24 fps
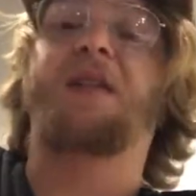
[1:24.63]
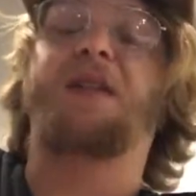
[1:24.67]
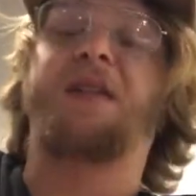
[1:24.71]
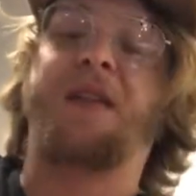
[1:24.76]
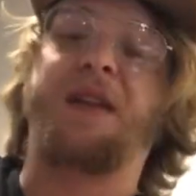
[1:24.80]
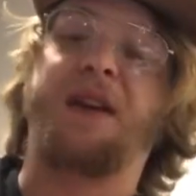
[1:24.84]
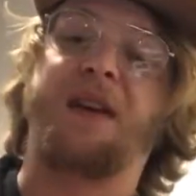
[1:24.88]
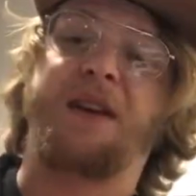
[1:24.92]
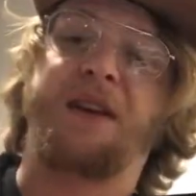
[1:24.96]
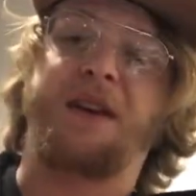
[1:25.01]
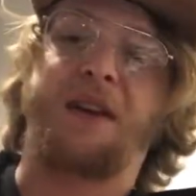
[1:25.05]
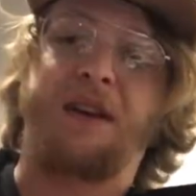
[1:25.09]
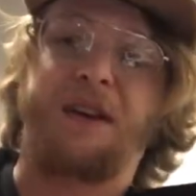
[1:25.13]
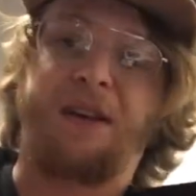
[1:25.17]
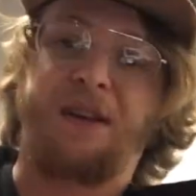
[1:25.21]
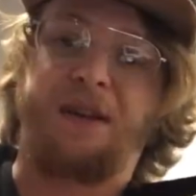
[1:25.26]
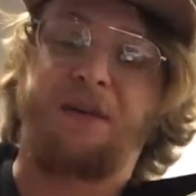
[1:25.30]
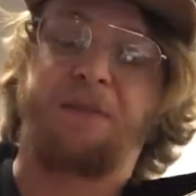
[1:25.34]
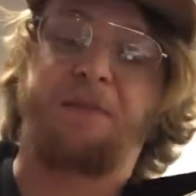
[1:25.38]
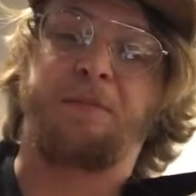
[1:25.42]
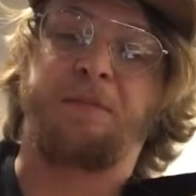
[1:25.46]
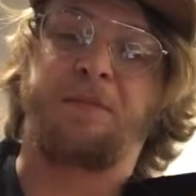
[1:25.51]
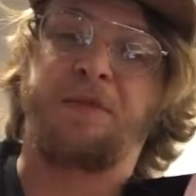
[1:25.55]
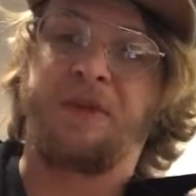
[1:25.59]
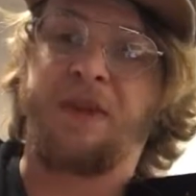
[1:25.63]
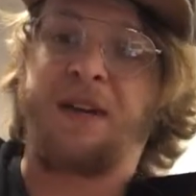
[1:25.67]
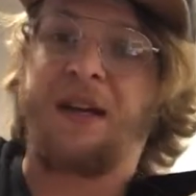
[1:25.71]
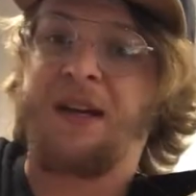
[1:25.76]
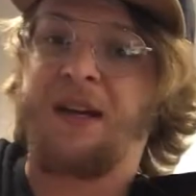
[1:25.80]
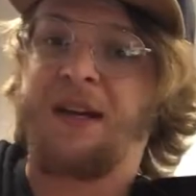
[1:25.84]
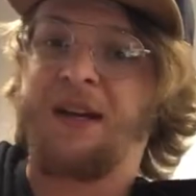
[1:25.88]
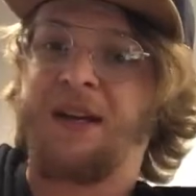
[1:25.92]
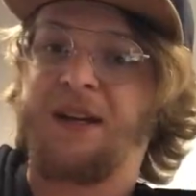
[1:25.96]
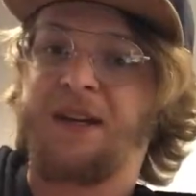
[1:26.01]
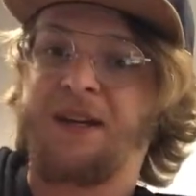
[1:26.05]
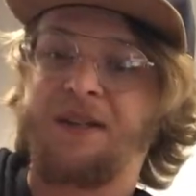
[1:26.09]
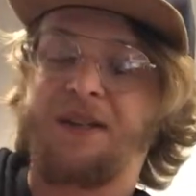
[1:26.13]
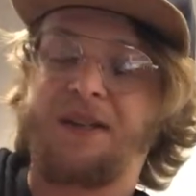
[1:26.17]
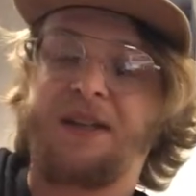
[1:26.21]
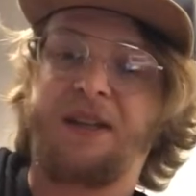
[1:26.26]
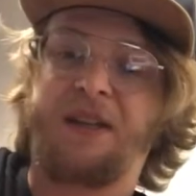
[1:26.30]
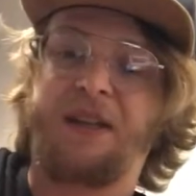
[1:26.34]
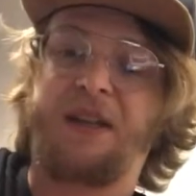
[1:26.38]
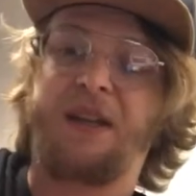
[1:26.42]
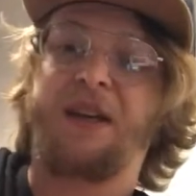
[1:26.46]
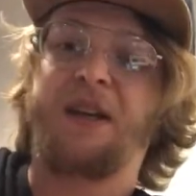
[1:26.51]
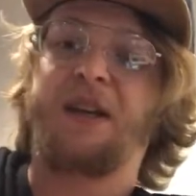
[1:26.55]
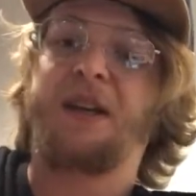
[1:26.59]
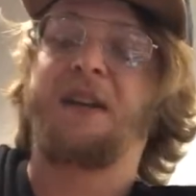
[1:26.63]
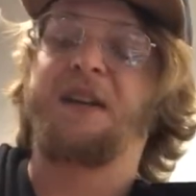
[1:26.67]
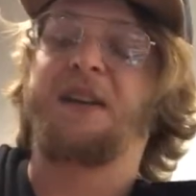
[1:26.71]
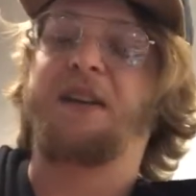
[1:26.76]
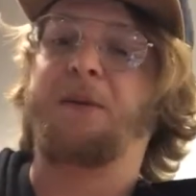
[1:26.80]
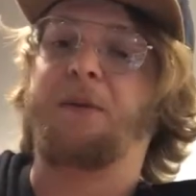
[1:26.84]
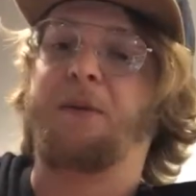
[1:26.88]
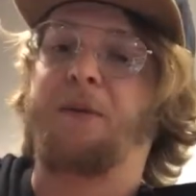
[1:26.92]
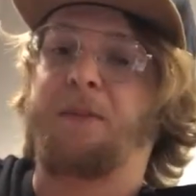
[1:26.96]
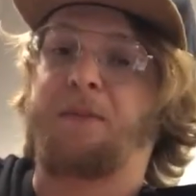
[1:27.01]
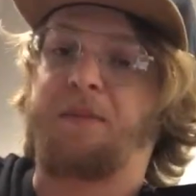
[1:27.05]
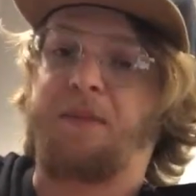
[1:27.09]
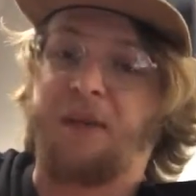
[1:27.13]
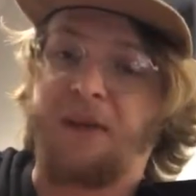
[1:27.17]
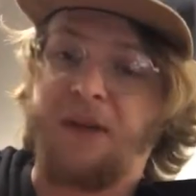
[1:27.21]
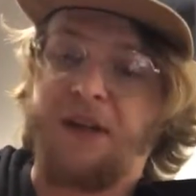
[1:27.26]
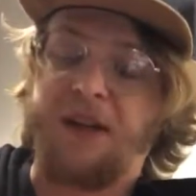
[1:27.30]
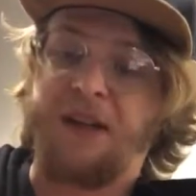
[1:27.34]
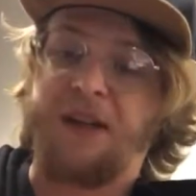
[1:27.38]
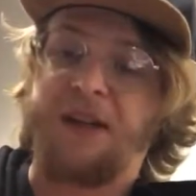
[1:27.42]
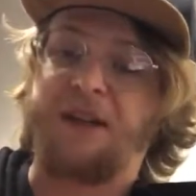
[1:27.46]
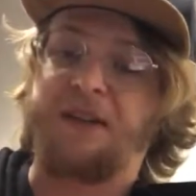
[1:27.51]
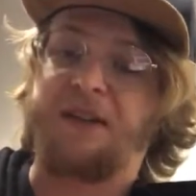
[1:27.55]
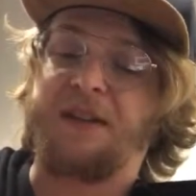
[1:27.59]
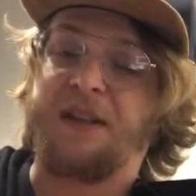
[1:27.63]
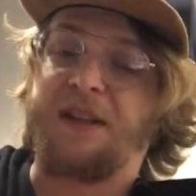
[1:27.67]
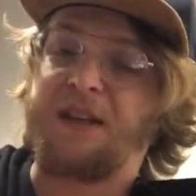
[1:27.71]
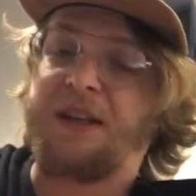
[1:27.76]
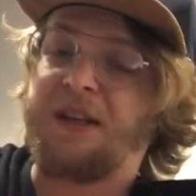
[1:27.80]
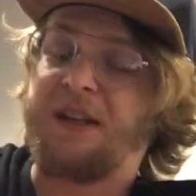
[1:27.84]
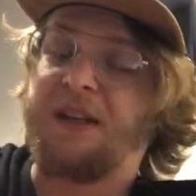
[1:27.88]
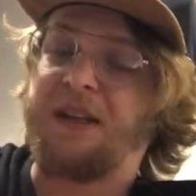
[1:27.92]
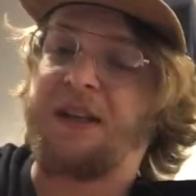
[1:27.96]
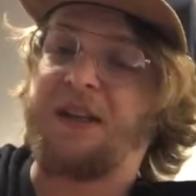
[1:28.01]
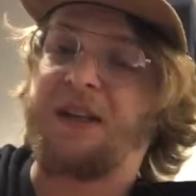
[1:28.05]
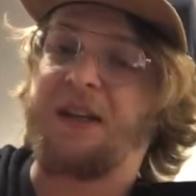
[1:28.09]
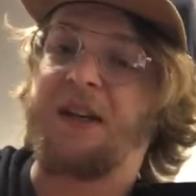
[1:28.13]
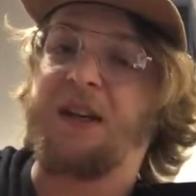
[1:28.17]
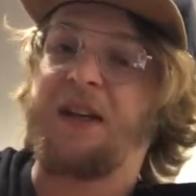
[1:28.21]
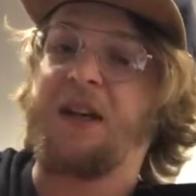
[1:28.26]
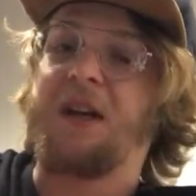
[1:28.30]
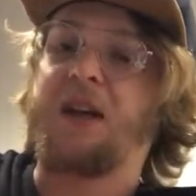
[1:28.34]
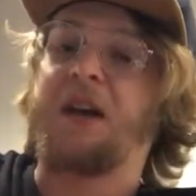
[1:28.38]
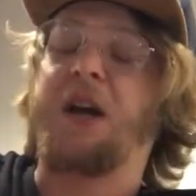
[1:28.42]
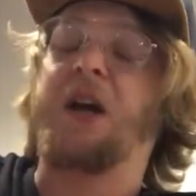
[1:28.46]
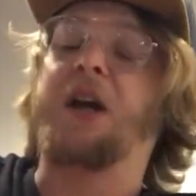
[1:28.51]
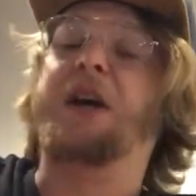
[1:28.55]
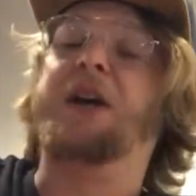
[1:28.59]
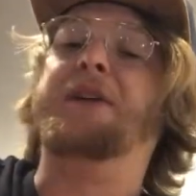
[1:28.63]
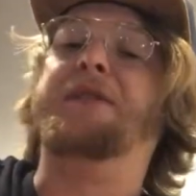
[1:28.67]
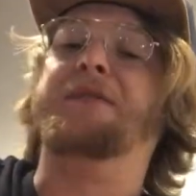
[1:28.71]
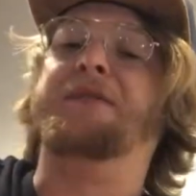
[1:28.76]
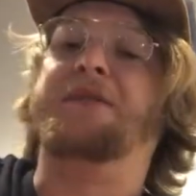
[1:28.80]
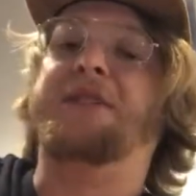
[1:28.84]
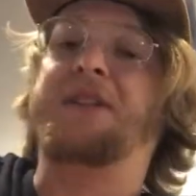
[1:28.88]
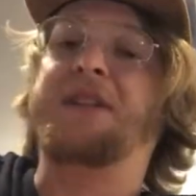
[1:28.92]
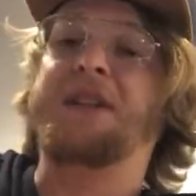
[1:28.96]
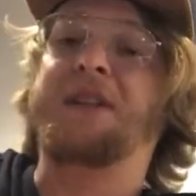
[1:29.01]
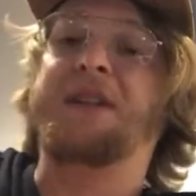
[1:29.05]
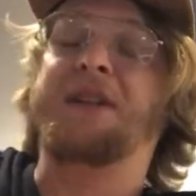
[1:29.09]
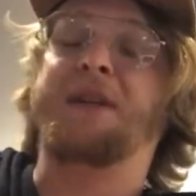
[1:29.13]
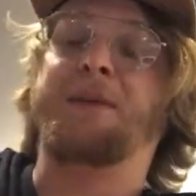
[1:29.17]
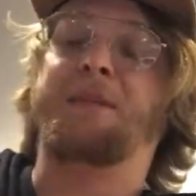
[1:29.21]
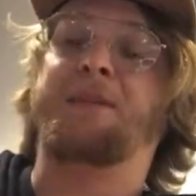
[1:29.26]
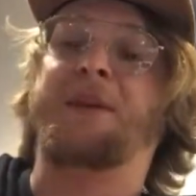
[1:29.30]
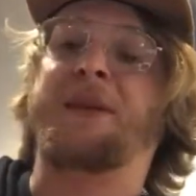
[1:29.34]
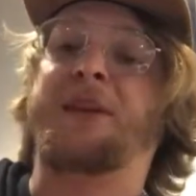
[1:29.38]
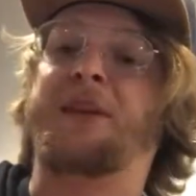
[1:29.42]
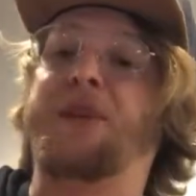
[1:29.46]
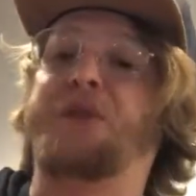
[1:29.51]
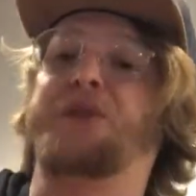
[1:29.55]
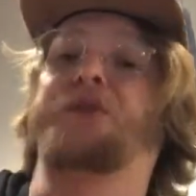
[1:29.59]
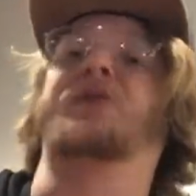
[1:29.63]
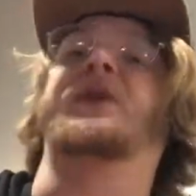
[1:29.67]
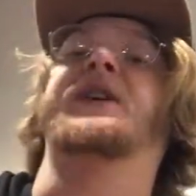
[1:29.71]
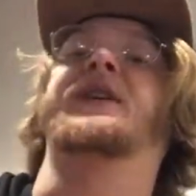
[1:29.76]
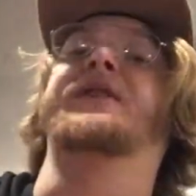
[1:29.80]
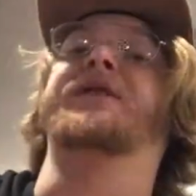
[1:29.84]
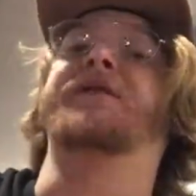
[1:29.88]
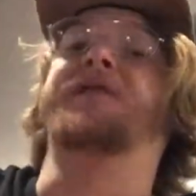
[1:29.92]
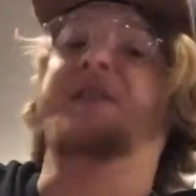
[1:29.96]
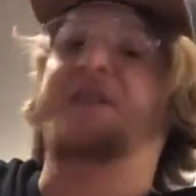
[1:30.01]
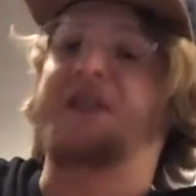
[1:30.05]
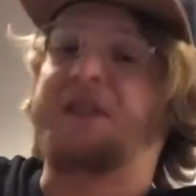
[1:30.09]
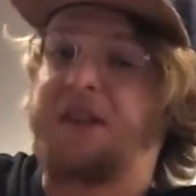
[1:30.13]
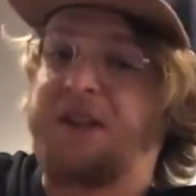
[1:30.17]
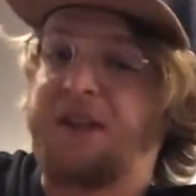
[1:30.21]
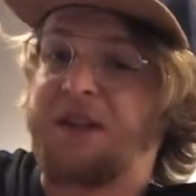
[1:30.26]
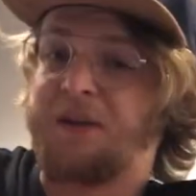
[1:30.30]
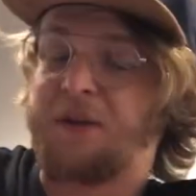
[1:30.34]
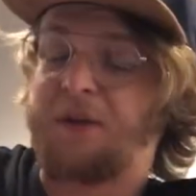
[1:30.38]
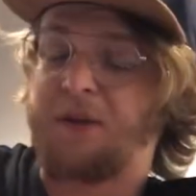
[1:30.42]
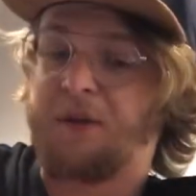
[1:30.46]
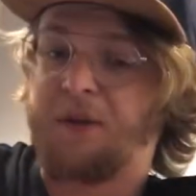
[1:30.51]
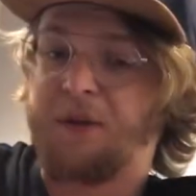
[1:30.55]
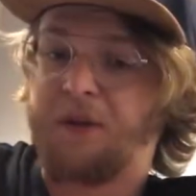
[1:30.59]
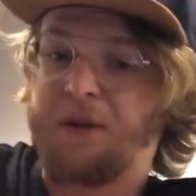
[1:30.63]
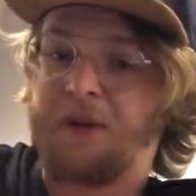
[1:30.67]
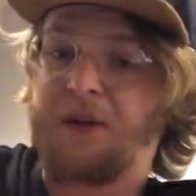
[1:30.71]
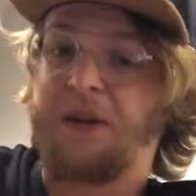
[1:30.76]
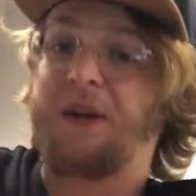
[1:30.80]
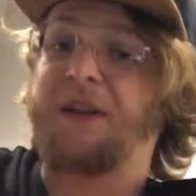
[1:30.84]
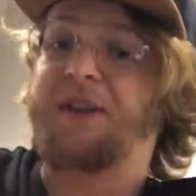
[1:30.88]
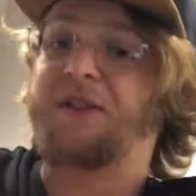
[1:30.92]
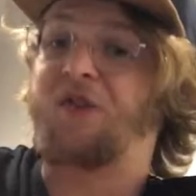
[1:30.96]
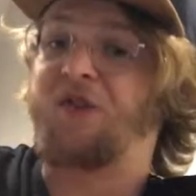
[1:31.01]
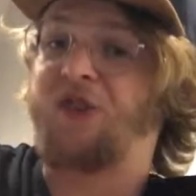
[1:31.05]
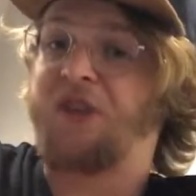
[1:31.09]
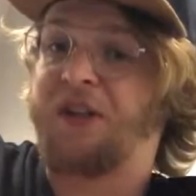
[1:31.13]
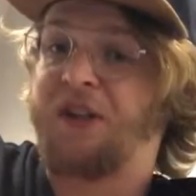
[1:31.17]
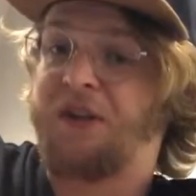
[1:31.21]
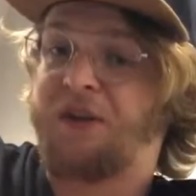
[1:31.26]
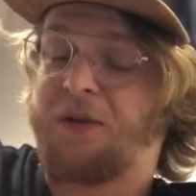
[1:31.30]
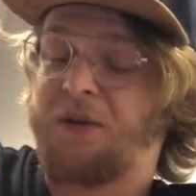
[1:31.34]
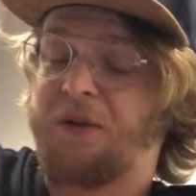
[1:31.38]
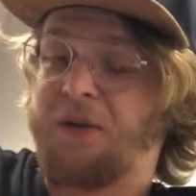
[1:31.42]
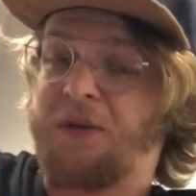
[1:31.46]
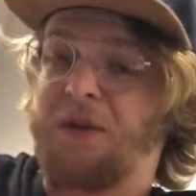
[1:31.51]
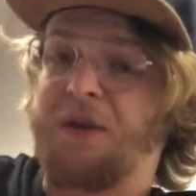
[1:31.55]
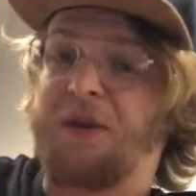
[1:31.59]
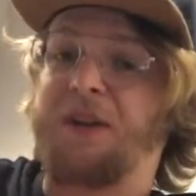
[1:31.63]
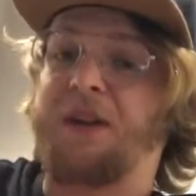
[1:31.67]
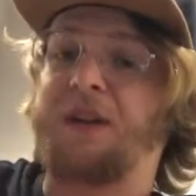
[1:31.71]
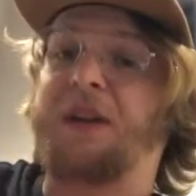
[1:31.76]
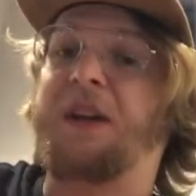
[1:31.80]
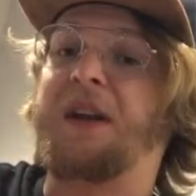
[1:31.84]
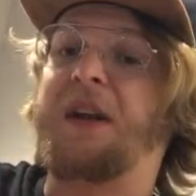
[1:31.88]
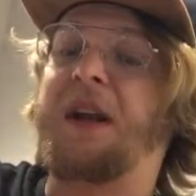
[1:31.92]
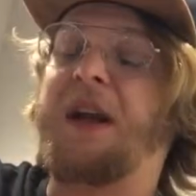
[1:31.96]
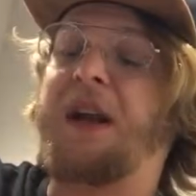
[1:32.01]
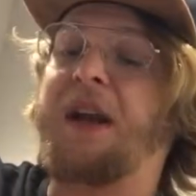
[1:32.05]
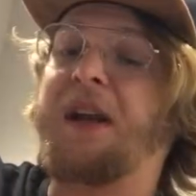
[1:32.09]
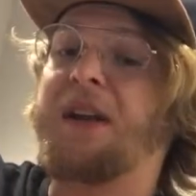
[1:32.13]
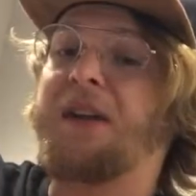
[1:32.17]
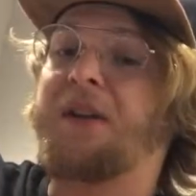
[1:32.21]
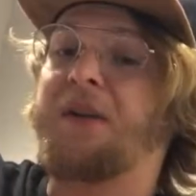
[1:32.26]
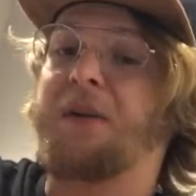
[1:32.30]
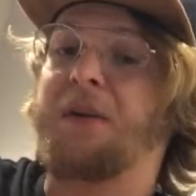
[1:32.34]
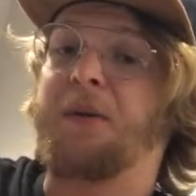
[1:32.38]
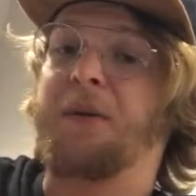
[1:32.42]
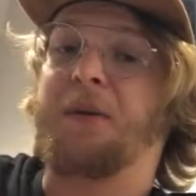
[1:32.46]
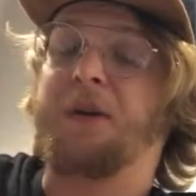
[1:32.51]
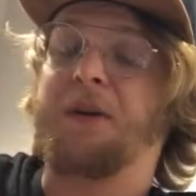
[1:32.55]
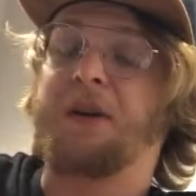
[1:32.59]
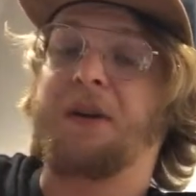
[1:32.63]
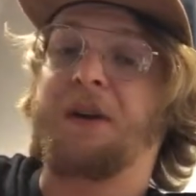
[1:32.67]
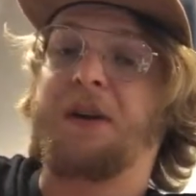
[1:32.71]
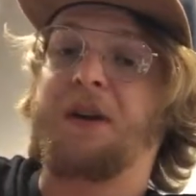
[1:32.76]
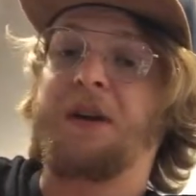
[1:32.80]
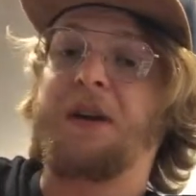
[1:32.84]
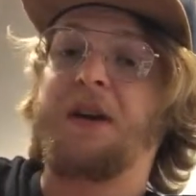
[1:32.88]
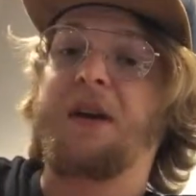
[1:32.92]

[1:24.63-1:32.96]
then it implies that we're playing in the key of D, because we have a D chord, a G chord, and an A chord,